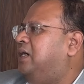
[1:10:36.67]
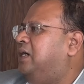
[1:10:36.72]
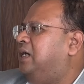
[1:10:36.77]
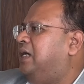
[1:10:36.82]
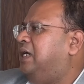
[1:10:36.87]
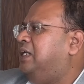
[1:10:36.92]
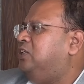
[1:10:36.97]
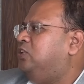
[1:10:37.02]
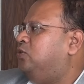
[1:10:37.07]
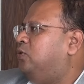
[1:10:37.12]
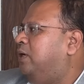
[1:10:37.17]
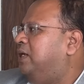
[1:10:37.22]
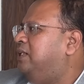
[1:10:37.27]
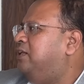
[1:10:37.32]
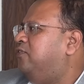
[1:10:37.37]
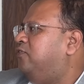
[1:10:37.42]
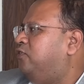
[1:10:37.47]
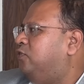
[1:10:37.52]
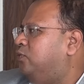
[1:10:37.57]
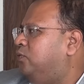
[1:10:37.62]
enjoy
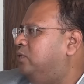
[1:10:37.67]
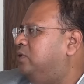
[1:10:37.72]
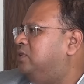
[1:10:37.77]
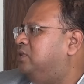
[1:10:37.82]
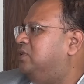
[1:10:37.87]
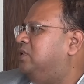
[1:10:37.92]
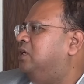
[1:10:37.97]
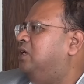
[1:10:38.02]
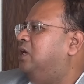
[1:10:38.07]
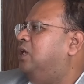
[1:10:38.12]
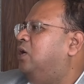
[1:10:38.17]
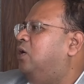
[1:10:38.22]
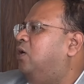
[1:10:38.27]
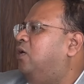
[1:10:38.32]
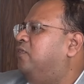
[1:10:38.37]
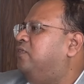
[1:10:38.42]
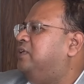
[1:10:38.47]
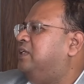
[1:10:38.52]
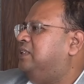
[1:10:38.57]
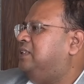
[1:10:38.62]
the fruits
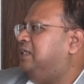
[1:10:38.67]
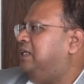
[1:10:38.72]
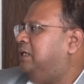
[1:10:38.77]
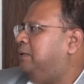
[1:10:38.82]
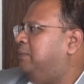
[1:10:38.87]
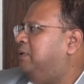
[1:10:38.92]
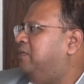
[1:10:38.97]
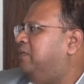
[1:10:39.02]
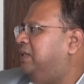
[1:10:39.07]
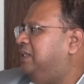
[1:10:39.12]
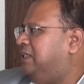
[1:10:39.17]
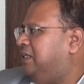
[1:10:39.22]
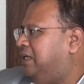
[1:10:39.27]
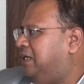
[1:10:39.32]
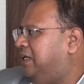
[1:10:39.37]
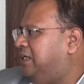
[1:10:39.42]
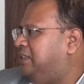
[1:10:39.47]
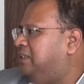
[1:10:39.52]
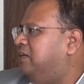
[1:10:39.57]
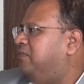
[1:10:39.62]
of sustainable wealth
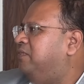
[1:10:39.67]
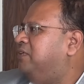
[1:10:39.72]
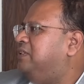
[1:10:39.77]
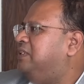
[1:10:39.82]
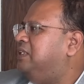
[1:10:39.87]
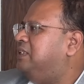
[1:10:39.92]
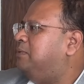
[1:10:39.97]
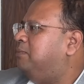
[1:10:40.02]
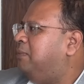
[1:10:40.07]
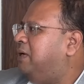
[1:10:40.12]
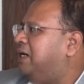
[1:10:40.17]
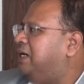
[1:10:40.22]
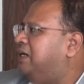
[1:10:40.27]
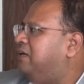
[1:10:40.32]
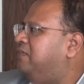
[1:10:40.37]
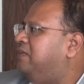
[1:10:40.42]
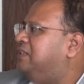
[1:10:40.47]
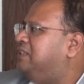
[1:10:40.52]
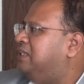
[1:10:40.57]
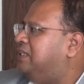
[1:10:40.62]
creation, which this market
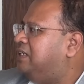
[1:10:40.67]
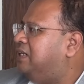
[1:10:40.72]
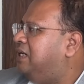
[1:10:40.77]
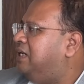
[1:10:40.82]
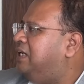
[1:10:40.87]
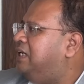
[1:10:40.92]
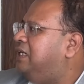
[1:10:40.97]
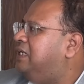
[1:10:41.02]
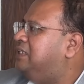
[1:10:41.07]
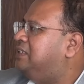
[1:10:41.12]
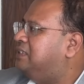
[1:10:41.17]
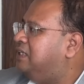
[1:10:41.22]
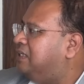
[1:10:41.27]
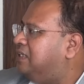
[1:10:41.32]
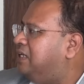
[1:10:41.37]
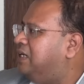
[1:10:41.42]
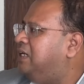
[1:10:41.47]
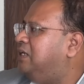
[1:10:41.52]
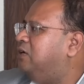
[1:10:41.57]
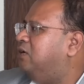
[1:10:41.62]
will
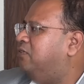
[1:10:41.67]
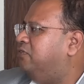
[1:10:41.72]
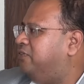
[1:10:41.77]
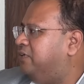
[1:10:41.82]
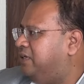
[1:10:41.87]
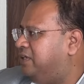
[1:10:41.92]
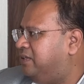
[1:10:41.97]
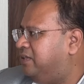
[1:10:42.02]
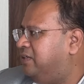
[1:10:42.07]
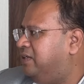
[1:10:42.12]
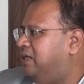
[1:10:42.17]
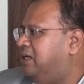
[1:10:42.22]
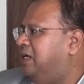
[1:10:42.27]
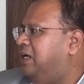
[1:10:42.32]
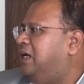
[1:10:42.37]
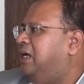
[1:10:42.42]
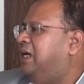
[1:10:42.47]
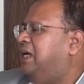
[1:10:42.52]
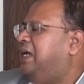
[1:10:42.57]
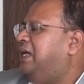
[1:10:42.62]
certainly offer.
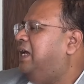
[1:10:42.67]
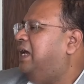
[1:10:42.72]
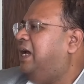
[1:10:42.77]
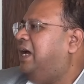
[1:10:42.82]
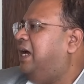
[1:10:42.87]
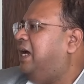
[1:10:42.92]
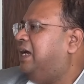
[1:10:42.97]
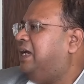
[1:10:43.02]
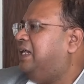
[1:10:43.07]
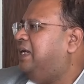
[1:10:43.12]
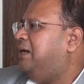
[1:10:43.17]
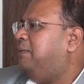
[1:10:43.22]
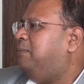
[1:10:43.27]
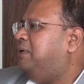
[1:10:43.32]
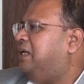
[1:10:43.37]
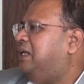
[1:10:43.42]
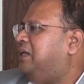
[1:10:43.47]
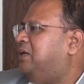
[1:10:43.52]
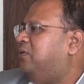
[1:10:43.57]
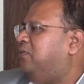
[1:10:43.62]
Again, I'm
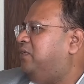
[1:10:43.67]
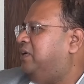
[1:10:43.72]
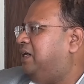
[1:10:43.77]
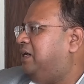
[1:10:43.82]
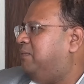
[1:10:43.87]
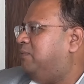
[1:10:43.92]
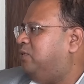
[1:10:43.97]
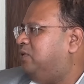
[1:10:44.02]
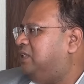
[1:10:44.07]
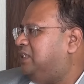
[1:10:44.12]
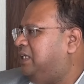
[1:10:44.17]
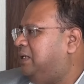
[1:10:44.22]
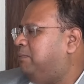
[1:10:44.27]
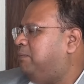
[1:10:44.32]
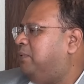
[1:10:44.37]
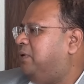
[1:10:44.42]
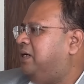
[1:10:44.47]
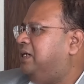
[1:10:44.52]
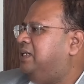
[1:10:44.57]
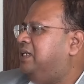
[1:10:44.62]
telling you, we come to the same
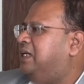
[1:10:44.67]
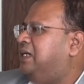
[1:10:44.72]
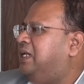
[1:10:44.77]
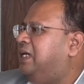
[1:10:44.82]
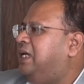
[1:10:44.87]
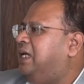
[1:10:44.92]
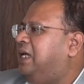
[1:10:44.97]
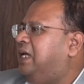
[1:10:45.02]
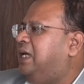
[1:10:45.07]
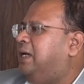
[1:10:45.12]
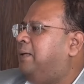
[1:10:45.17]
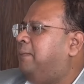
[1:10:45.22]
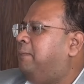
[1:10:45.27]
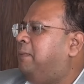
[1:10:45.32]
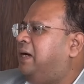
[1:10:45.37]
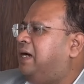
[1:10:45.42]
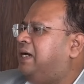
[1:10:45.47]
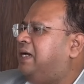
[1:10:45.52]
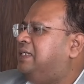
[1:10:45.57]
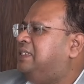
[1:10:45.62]
point that
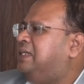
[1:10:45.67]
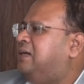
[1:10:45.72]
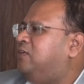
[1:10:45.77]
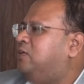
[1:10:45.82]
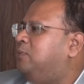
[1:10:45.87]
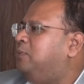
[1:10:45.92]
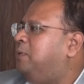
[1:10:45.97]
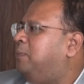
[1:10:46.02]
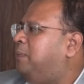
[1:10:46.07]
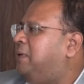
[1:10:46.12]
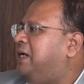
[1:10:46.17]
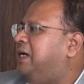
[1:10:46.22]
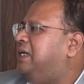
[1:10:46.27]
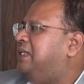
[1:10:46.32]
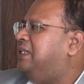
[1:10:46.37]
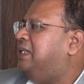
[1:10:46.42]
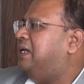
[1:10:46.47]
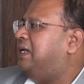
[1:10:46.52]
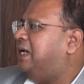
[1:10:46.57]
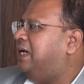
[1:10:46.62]
markets have to be played
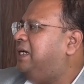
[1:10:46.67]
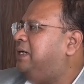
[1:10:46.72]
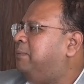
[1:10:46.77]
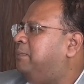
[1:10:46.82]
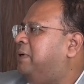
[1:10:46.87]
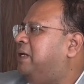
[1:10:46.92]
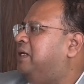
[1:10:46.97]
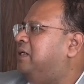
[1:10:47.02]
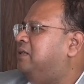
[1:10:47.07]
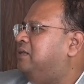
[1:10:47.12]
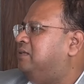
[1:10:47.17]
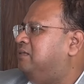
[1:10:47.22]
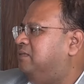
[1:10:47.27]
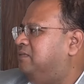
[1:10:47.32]
in the right manner.